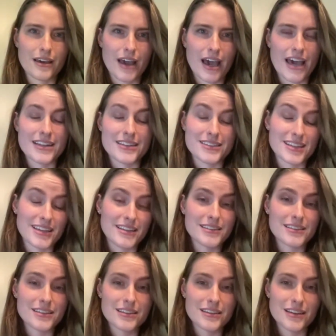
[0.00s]
had a
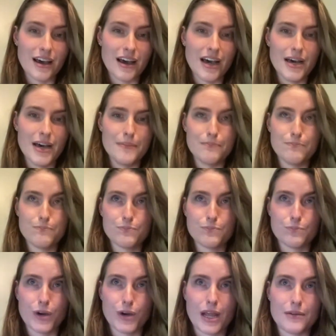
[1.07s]
tent.
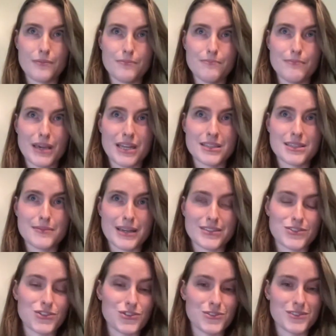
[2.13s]
When I made it to
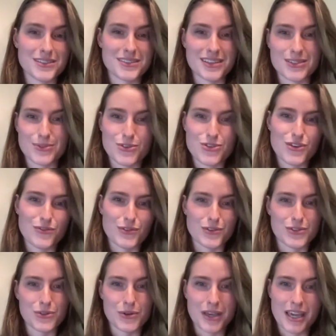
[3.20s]
Massachusetts, I switched over
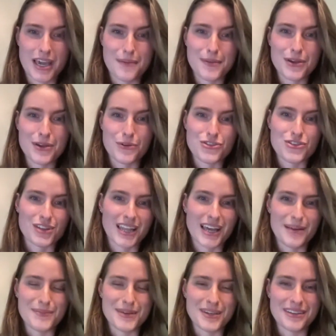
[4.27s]
to a hammock, which
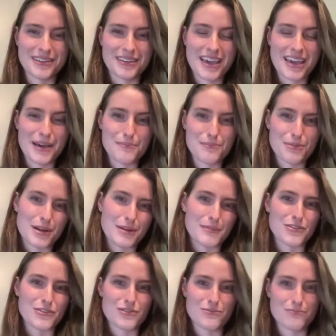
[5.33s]
allowed me to camp pretty
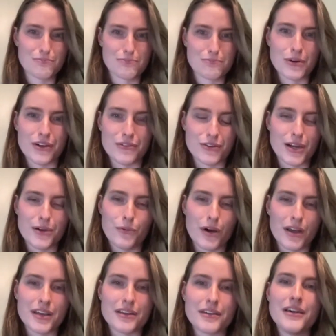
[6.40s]
much wherever I
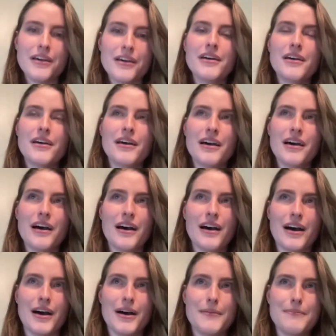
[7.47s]
wanted.
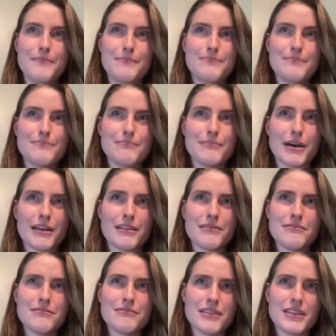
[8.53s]
But
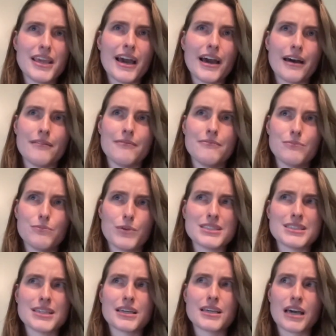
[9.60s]
yeah,
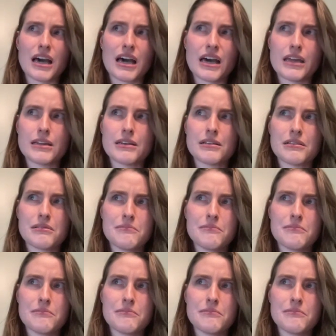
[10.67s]
once I got,